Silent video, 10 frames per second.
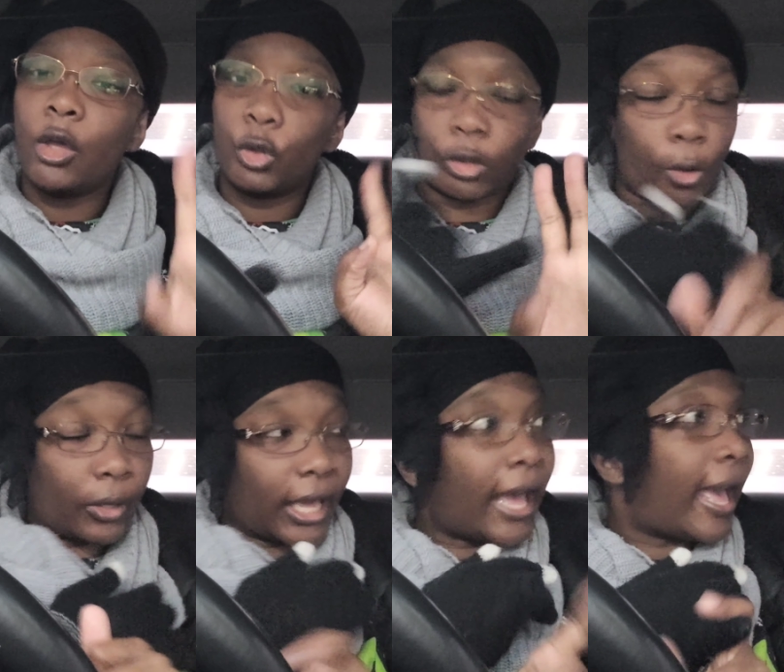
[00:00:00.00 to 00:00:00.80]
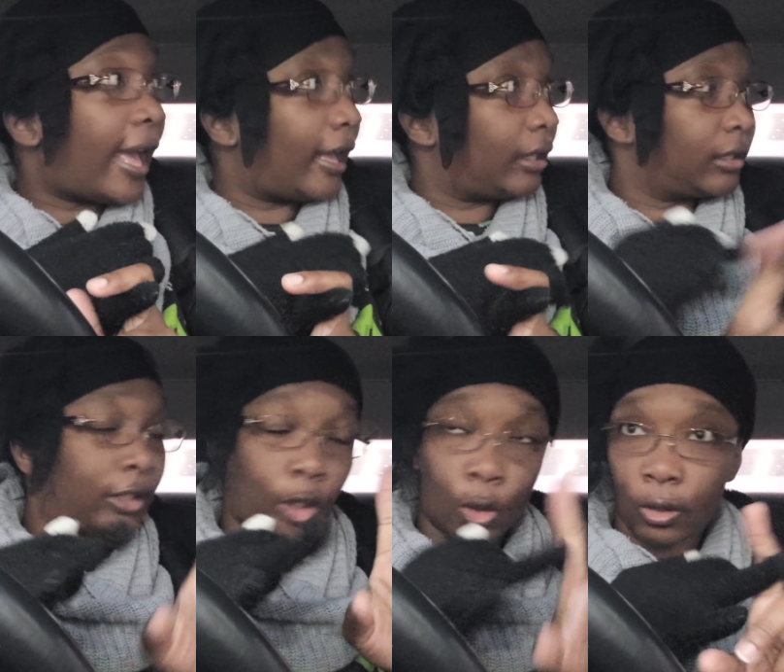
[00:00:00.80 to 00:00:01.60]
to go and get eggs,
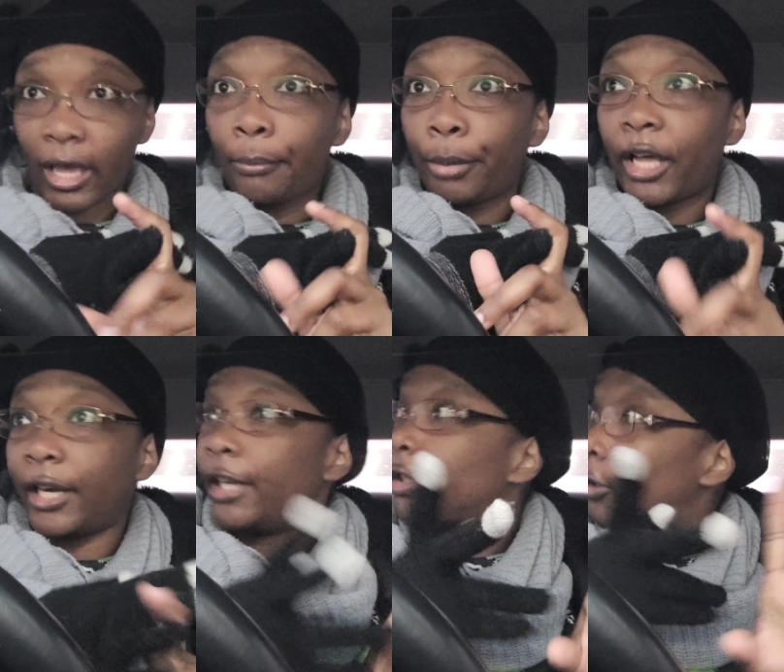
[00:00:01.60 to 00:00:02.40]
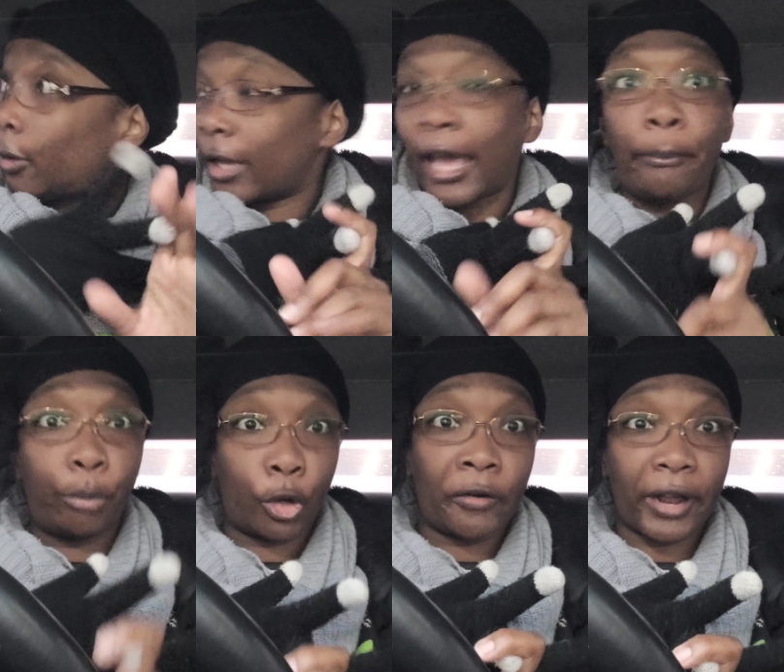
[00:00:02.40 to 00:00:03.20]
to go and get butter, to go and get
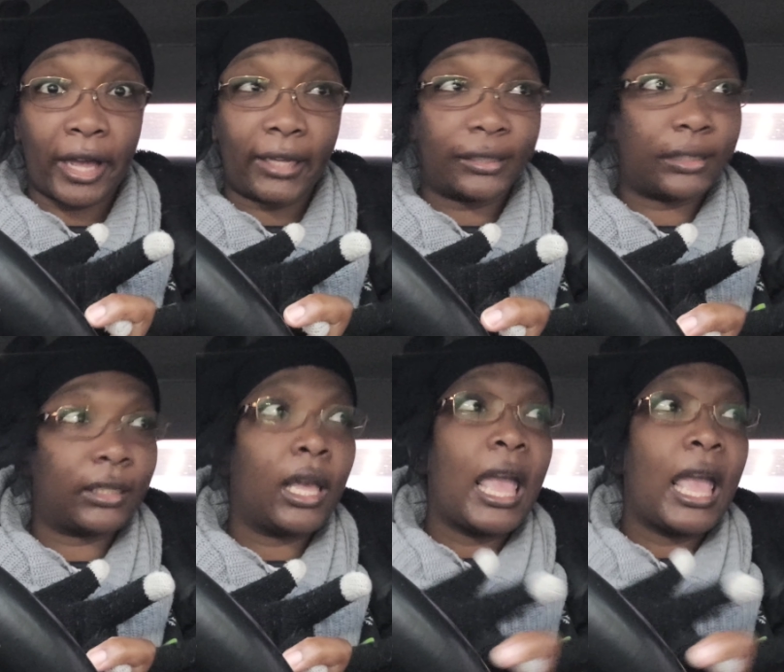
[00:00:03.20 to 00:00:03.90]
borax,